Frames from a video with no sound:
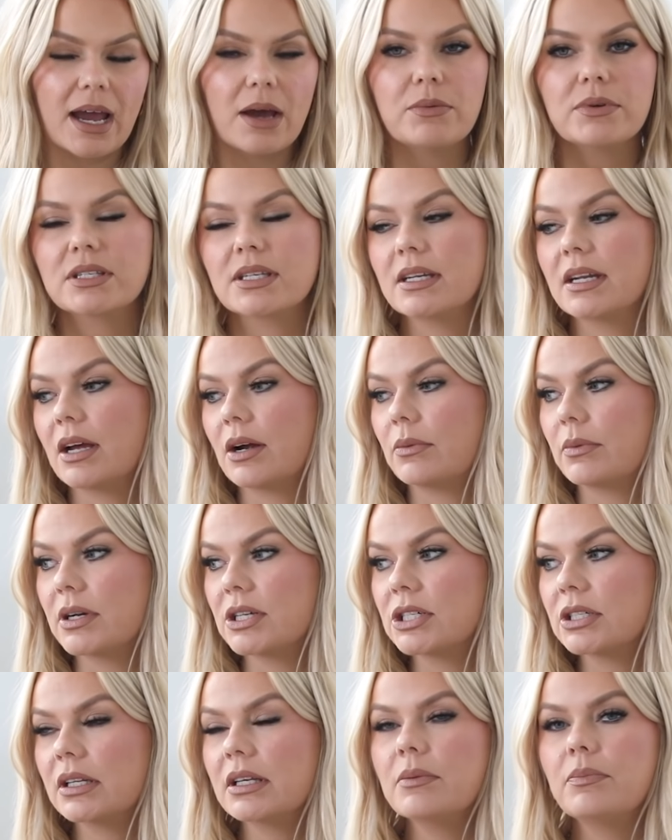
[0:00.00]
I was gonna
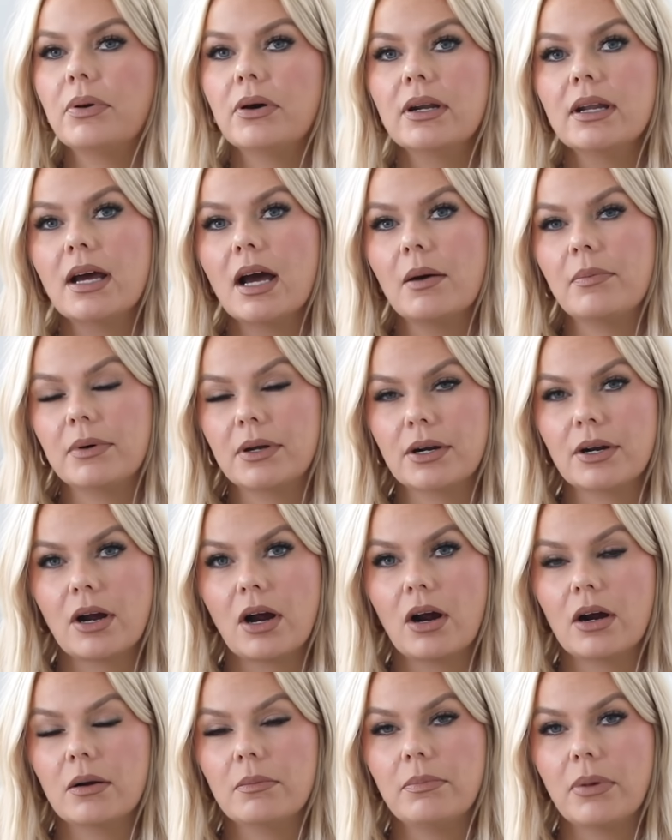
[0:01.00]
originally put it up on
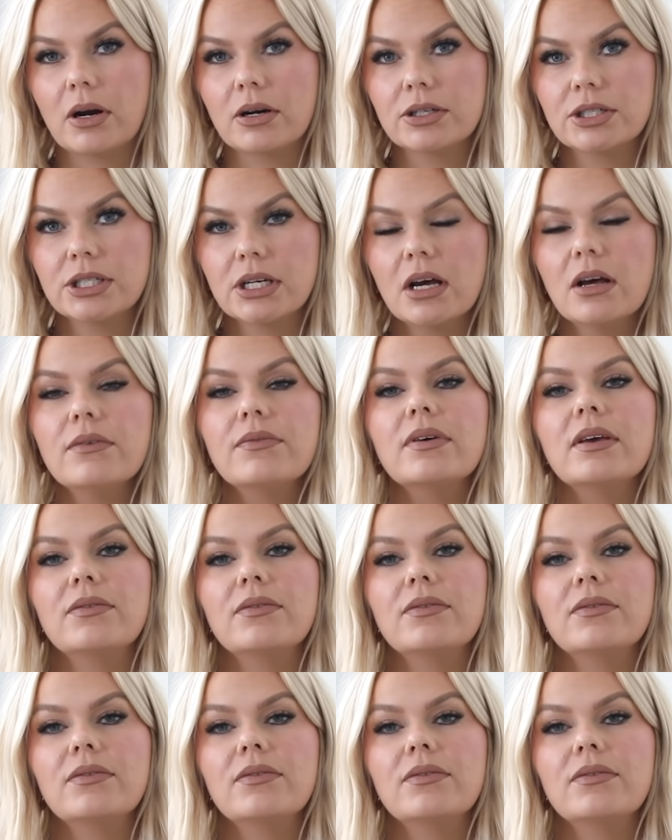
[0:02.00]
our bar shelf.